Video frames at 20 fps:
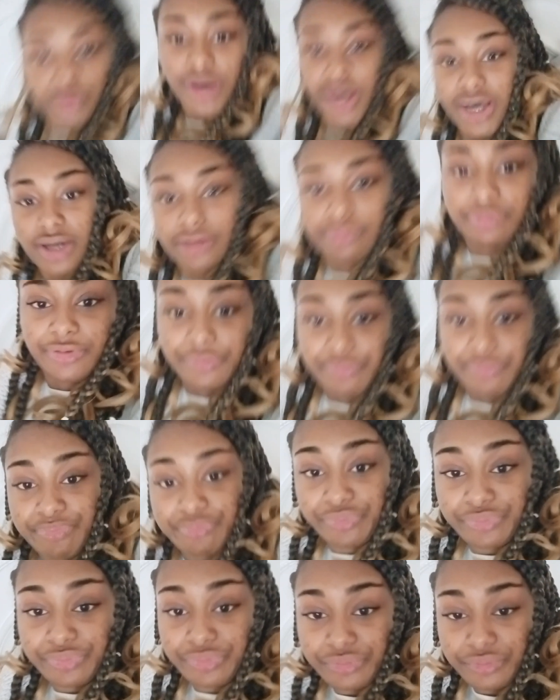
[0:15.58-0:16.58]
happened.
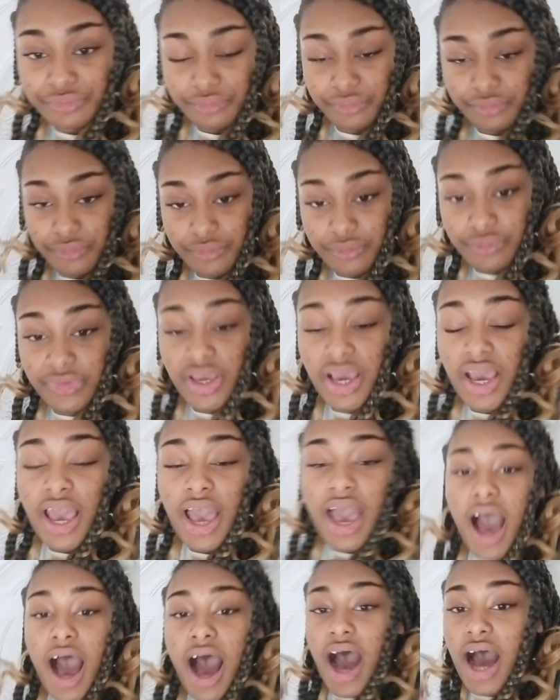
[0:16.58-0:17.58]

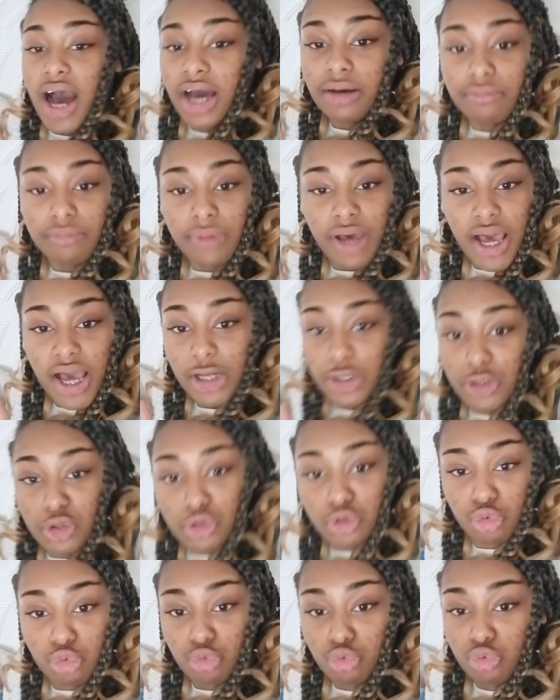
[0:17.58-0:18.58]
I'm at
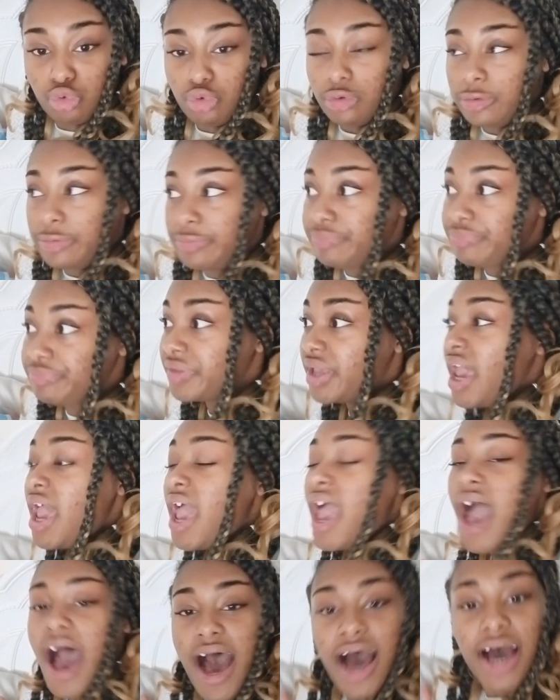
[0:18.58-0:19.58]
school.
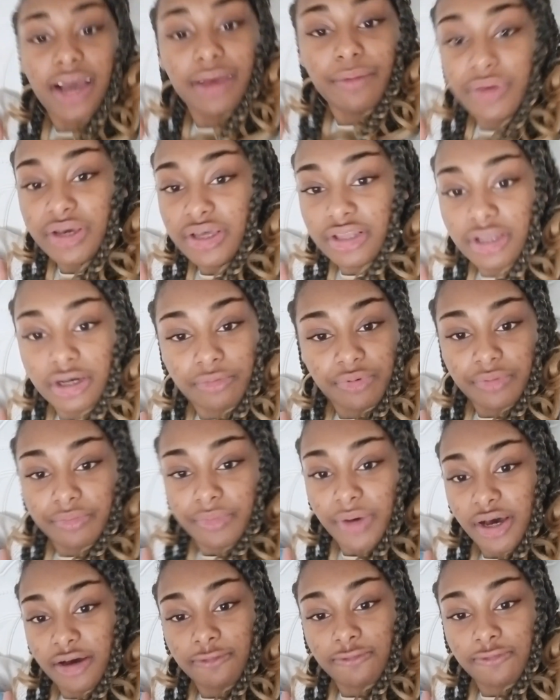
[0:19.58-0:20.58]
I meet up with
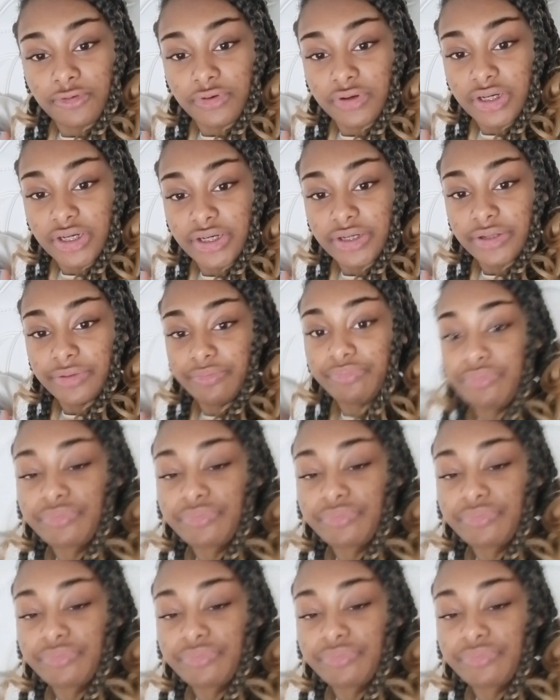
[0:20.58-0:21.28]
my friend